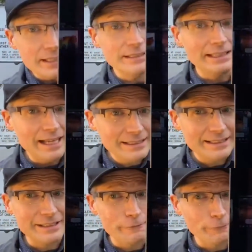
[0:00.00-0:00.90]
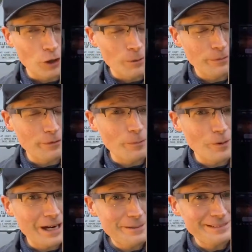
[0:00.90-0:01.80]
yes, confirmed from
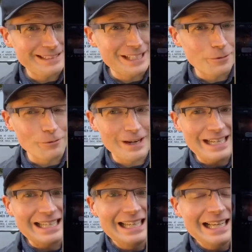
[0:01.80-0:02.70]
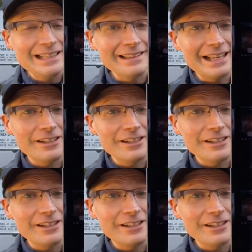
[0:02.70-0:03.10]
what I'm seeing, we're running later